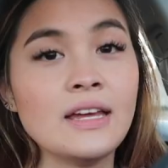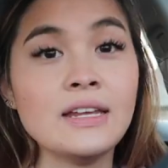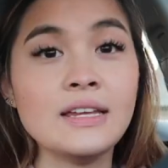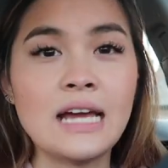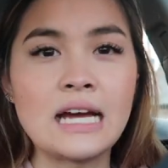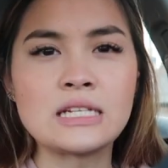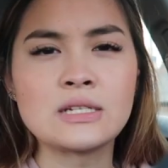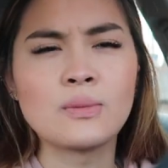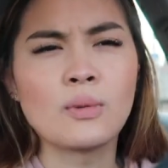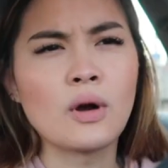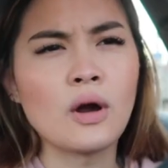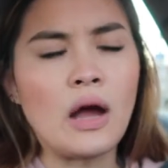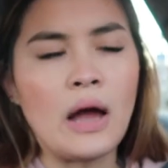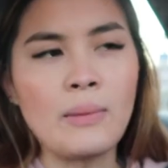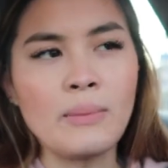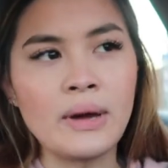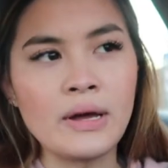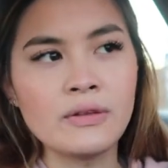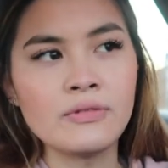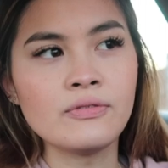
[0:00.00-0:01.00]
Then yeah, tomorrow
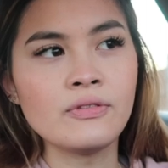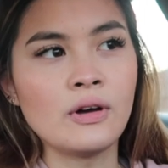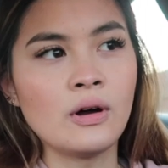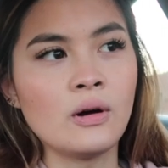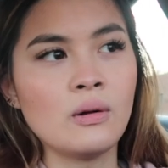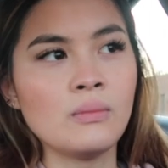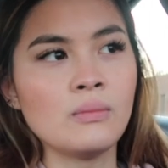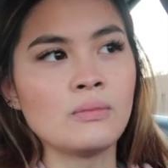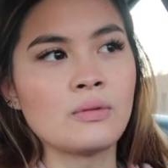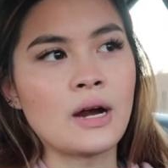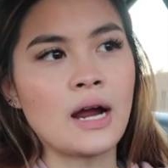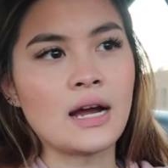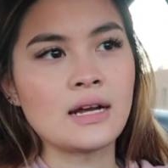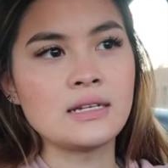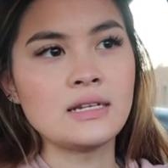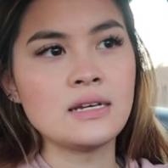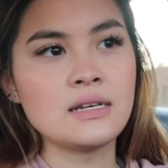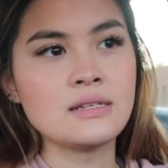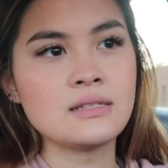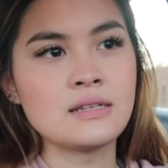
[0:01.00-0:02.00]
I might film
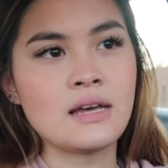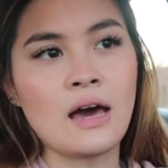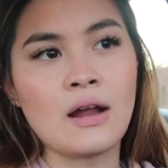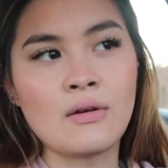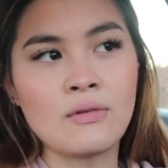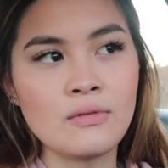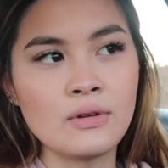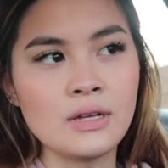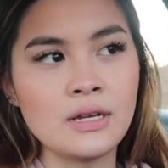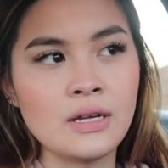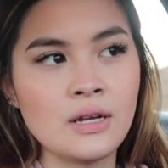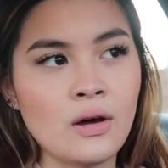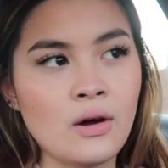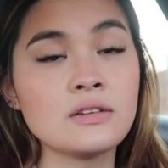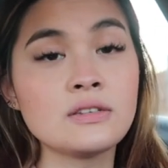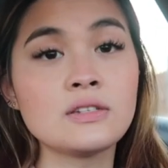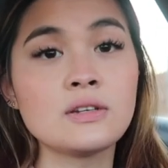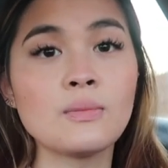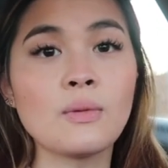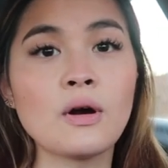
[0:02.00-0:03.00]
practice. I don't really know.
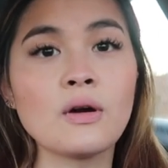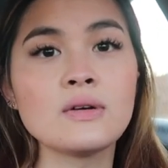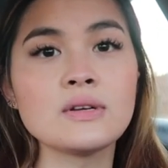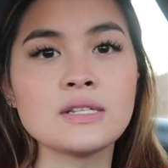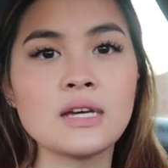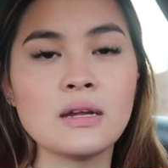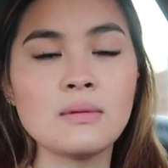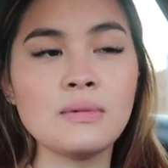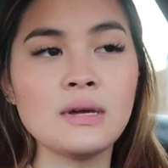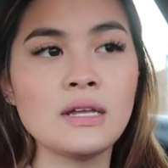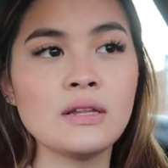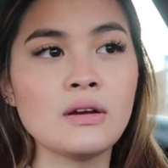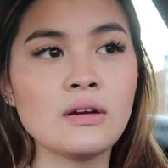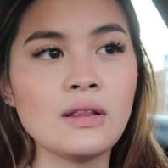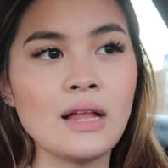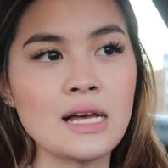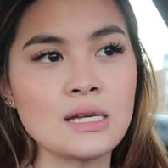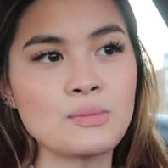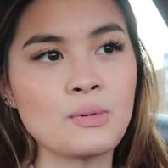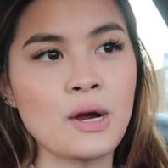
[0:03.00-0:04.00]
Because tomorrow is gonna be
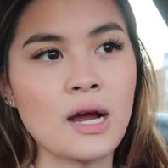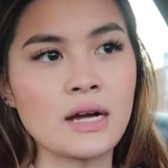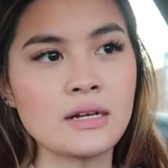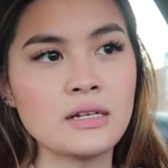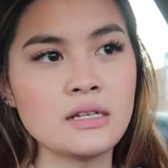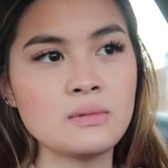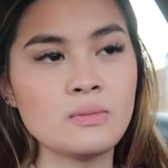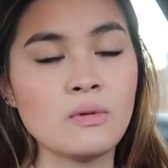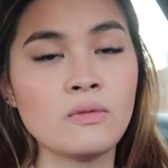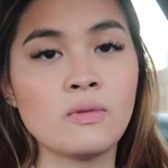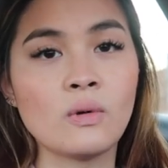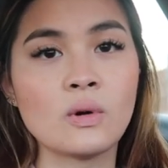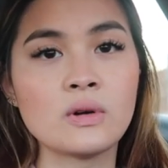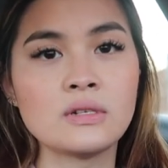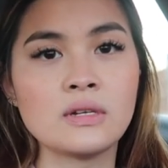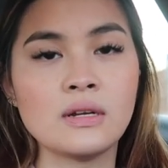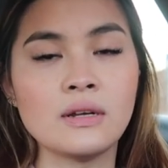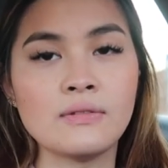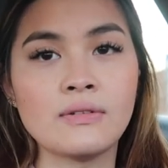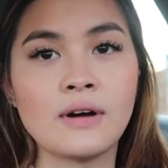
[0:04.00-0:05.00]
their last practice before
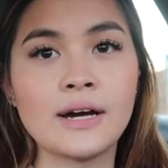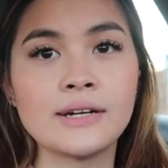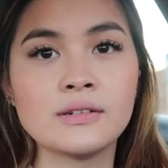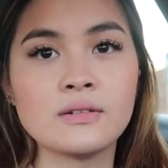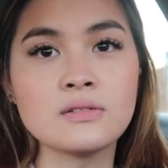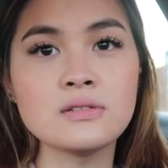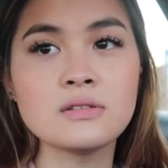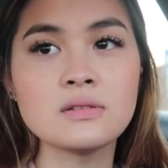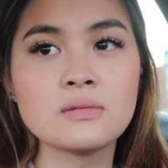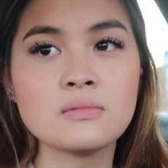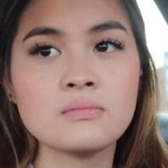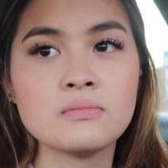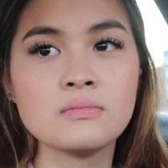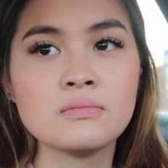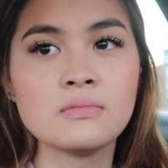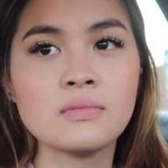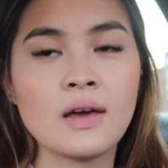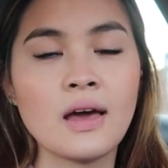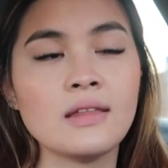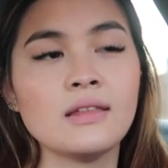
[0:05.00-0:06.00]
city finals.
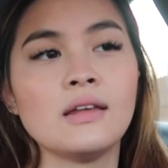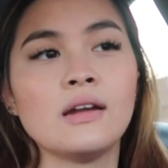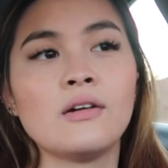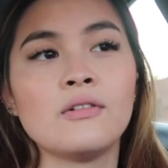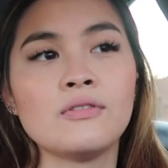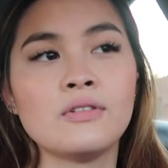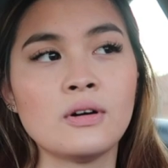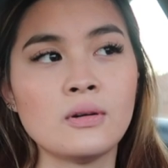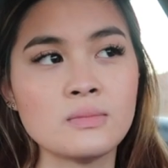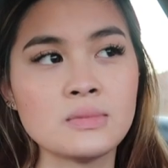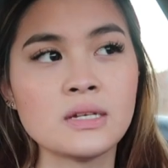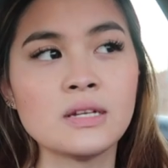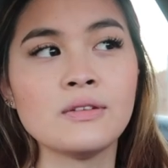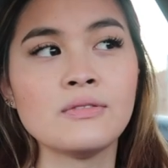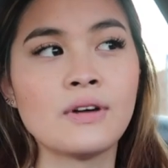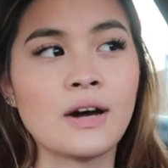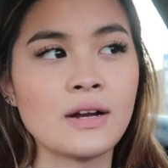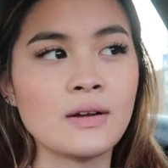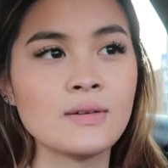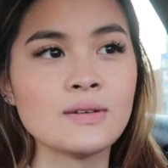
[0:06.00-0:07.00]
And then I'll film city
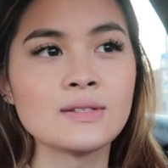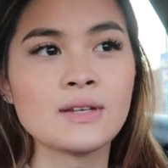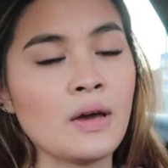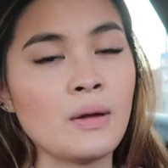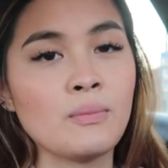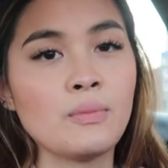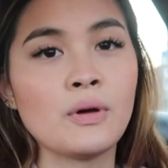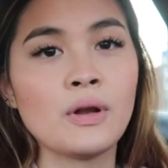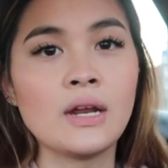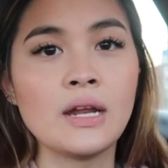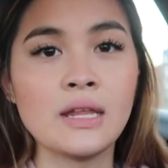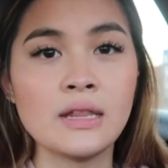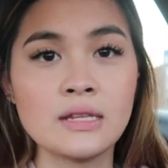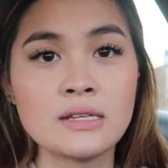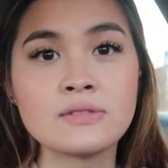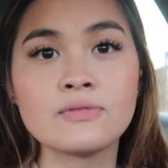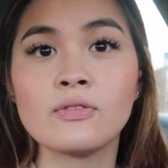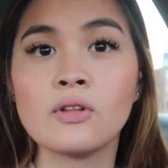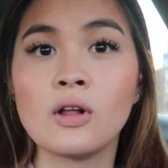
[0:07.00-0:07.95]
finals and put it in this